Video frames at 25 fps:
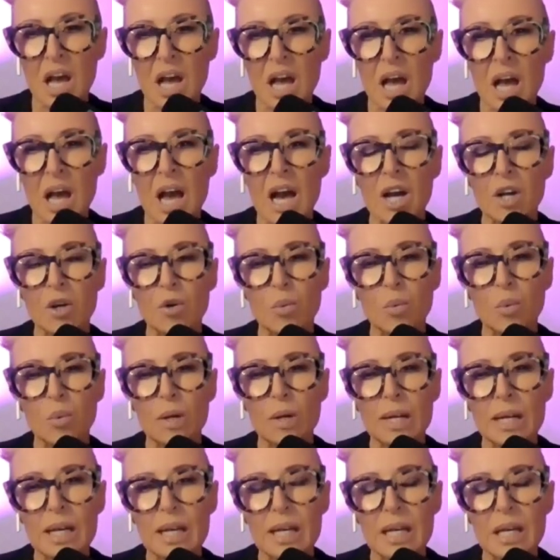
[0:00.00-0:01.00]
How do
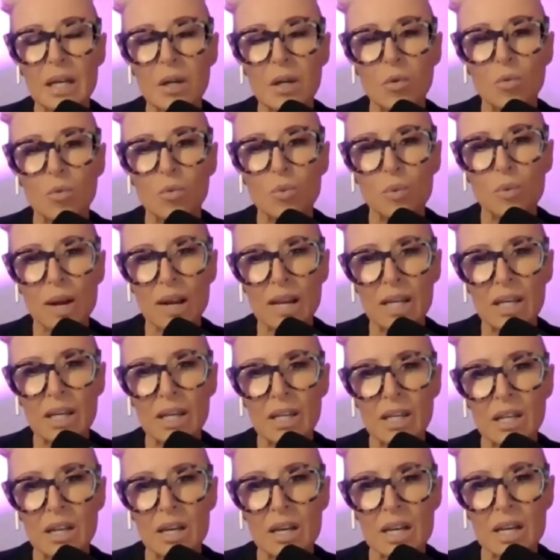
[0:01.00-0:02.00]
we
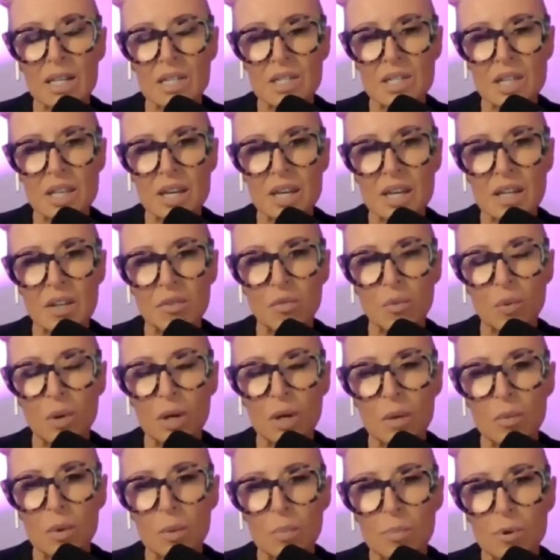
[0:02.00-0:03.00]
recognize that if we're
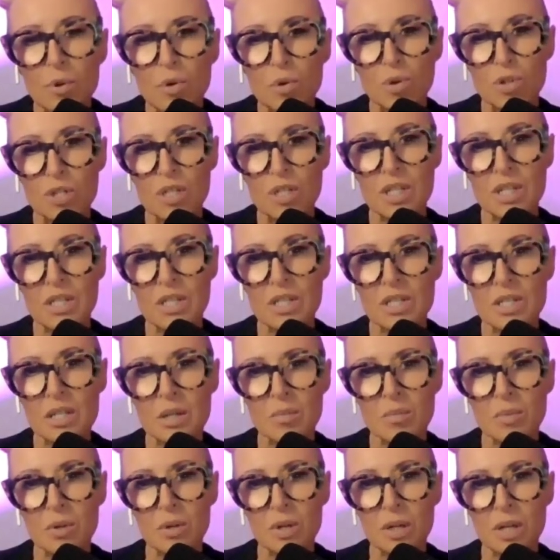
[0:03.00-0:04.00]
reporting to
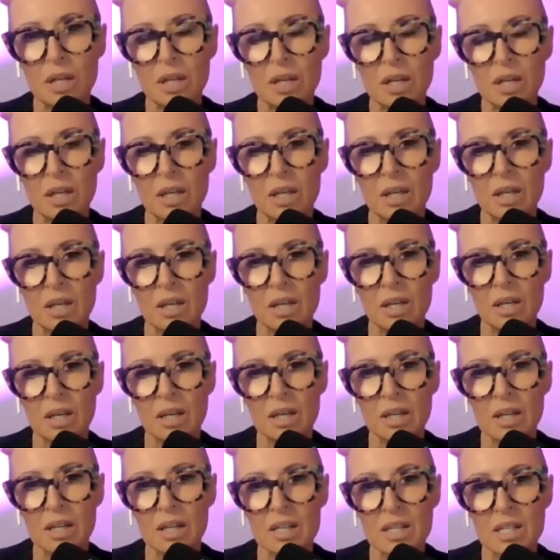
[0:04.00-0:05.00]
somebody
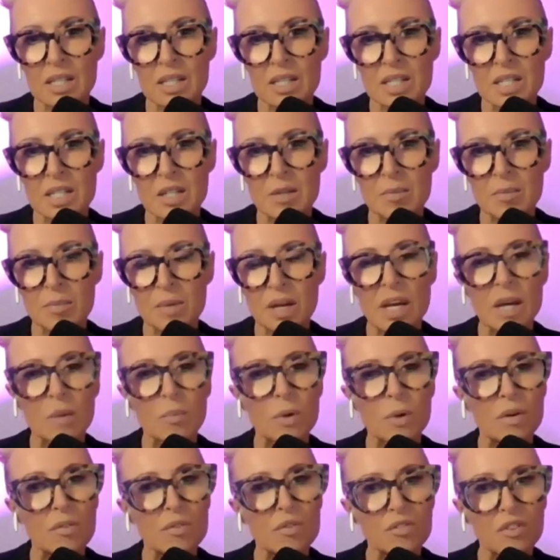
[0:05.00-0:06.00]
and
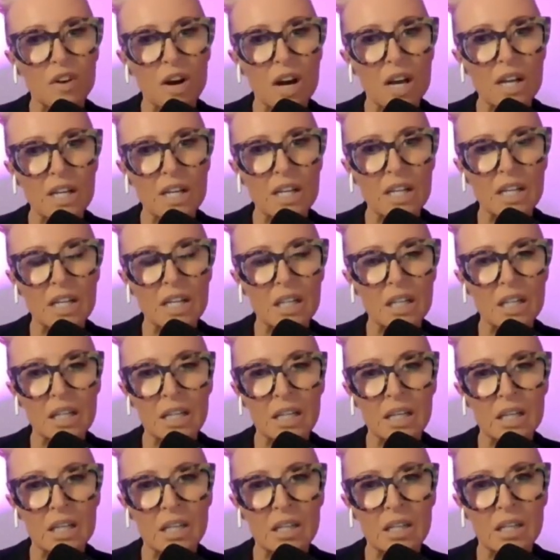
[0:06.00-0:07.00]
we're finding
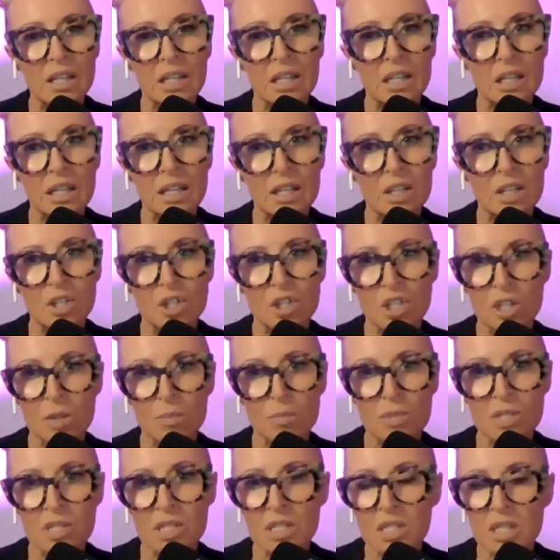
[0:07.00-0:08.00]
their leadership
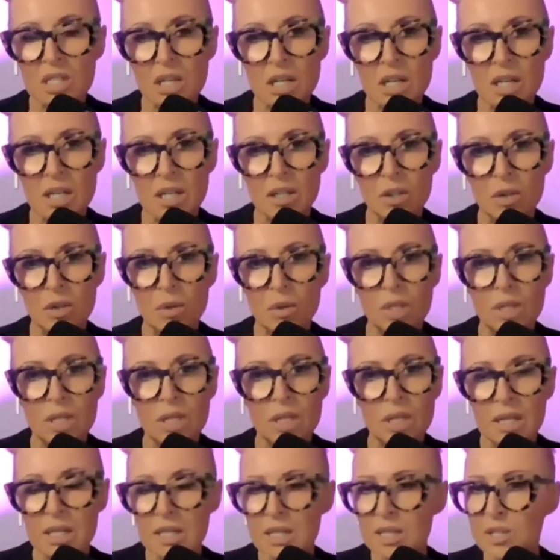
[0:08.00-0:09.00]
style
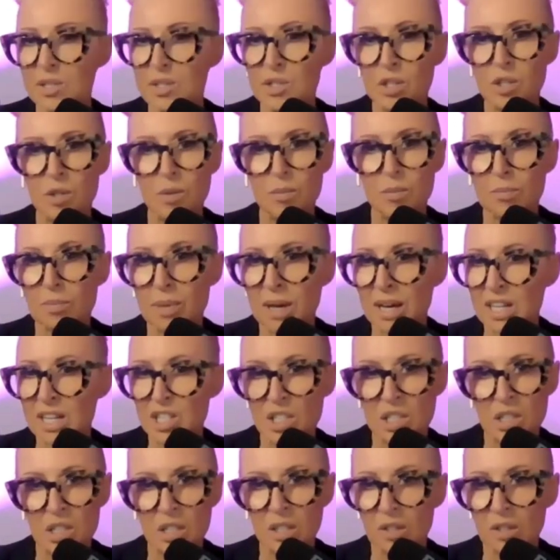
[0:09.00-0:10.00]
is
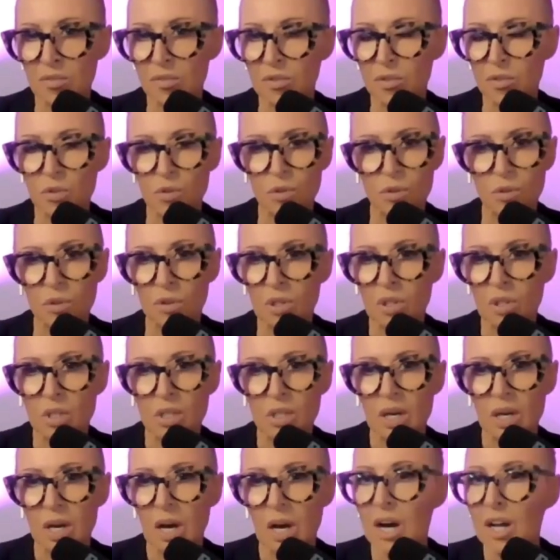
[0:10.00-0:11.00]
combative or
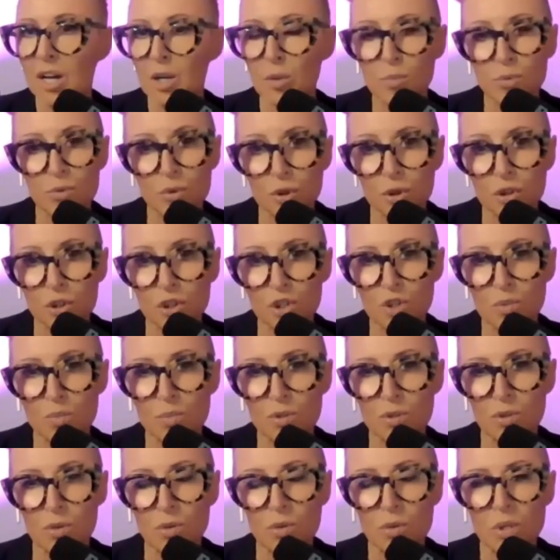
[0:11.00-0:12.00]

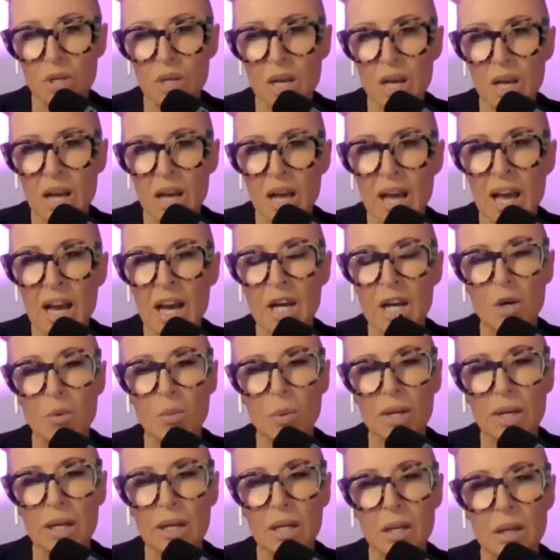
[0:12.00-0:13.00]
unapproachable? How do
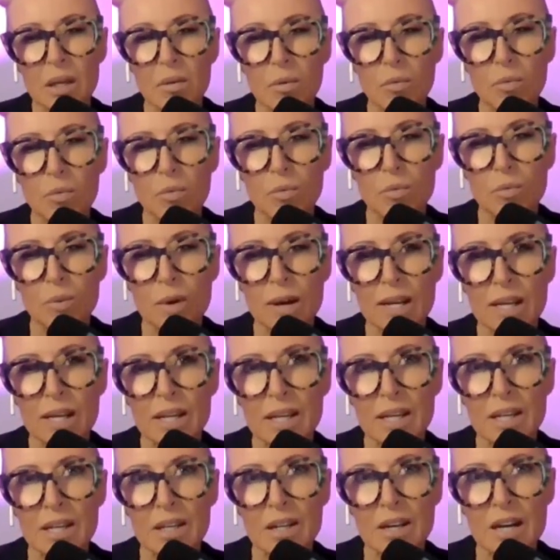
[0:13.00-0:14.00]
we
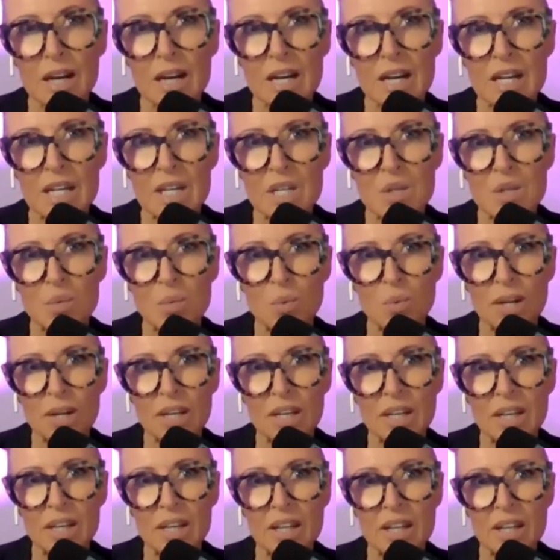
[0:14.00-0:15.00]
recognize
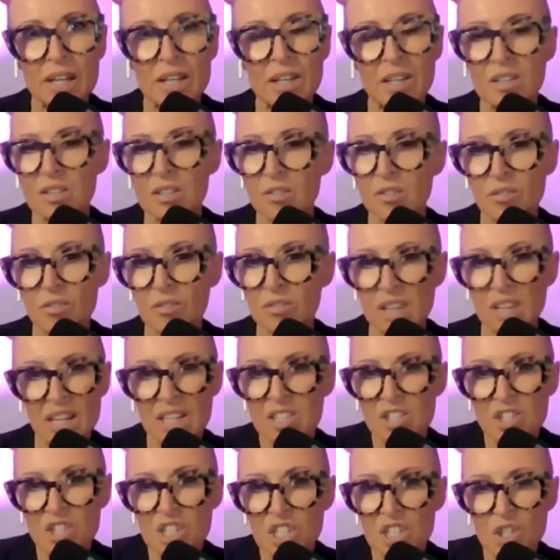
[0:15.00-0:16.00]
when
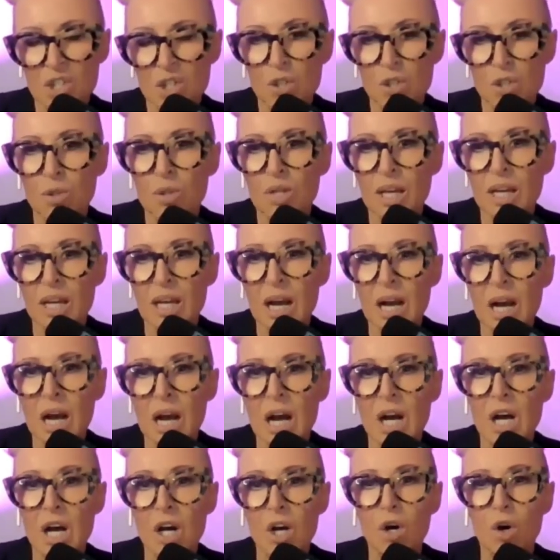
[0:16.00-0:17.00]
that's just who they
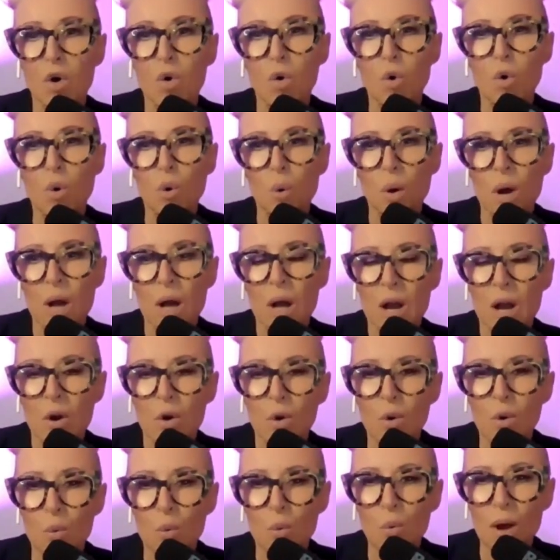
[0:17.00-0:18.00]
are, or
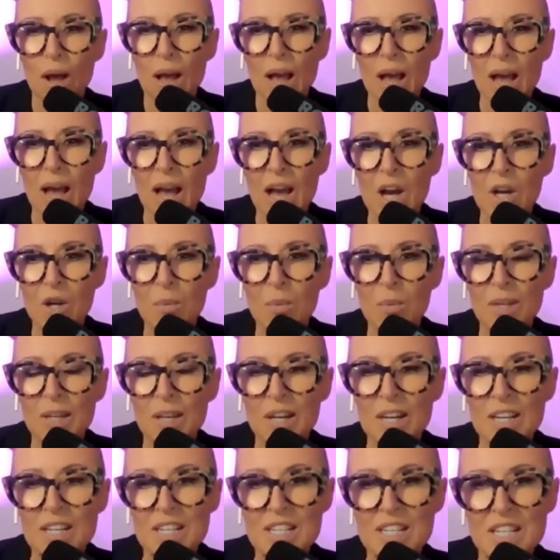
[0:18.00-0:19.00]
how do we
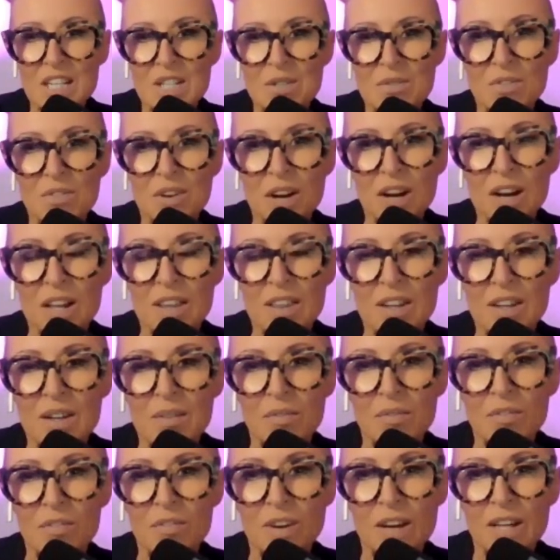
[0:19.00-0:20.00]
identify that in
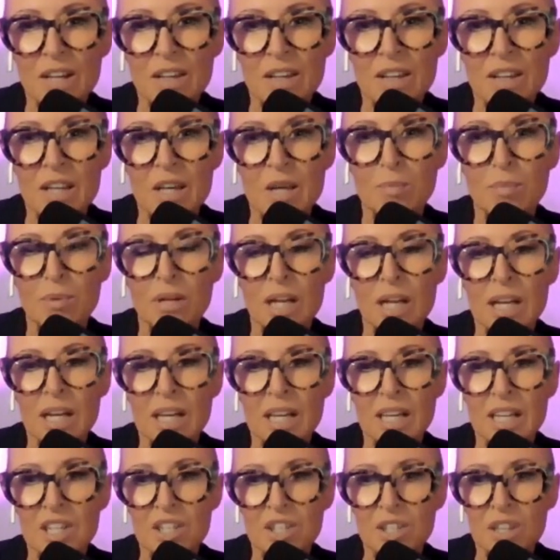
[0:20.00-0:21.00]
fact they're
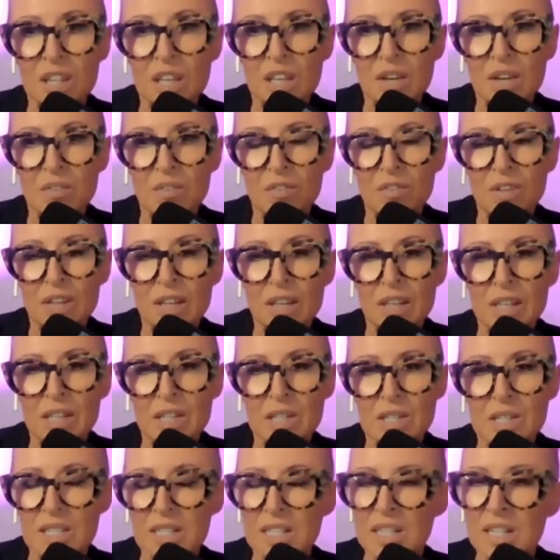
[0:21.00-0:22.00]
playing to their
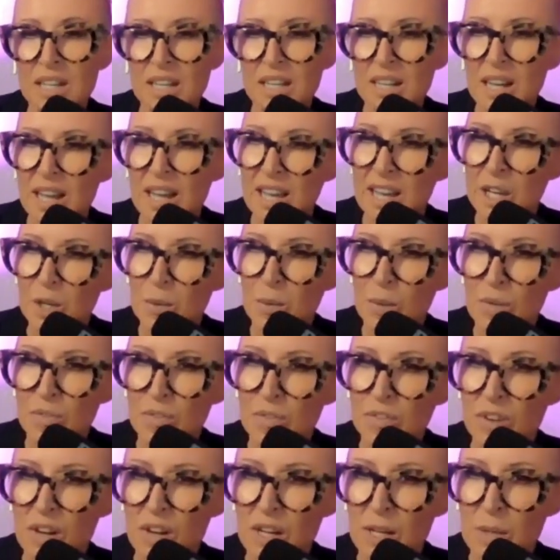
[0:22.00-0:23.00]
fears, and how do we
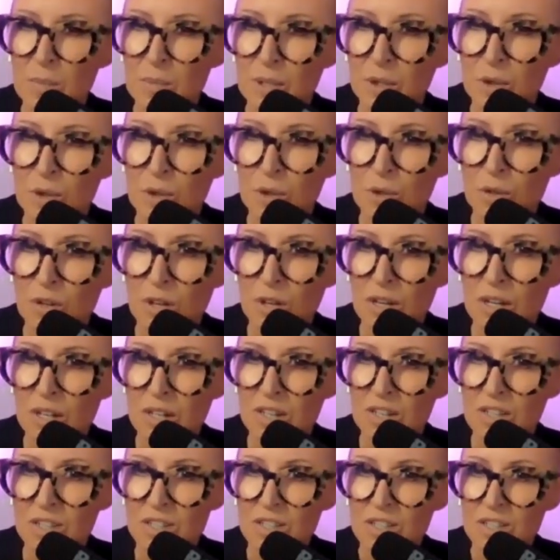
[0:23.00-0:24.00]
find middle
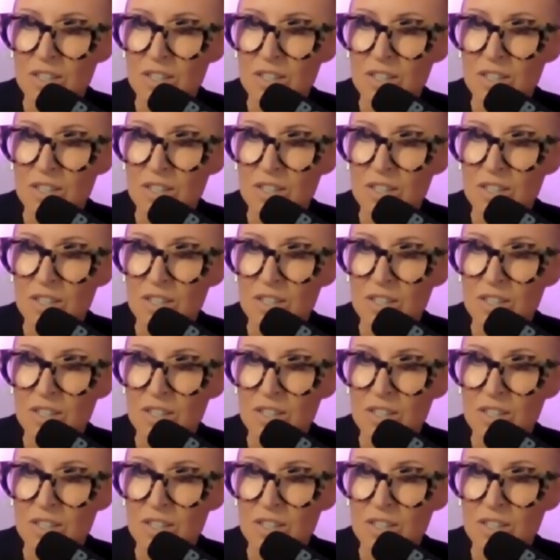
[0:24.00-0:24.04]
ground